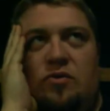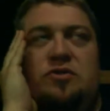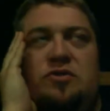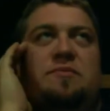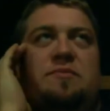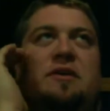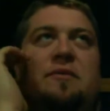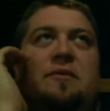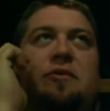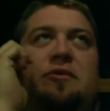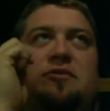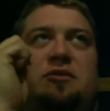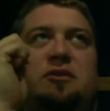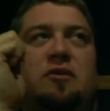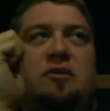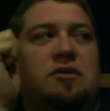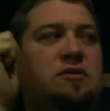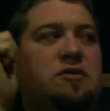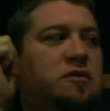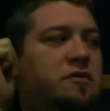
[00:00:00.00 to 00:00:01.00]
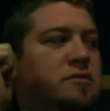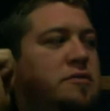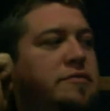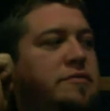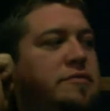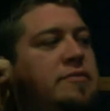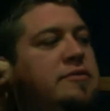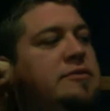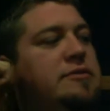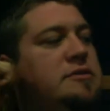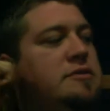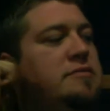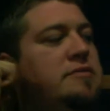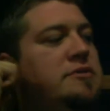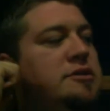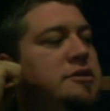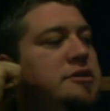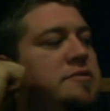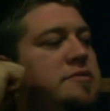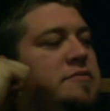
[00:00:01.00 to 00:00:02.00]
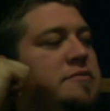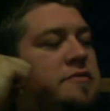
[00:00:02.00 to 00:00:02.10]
September, so October, November, December, June.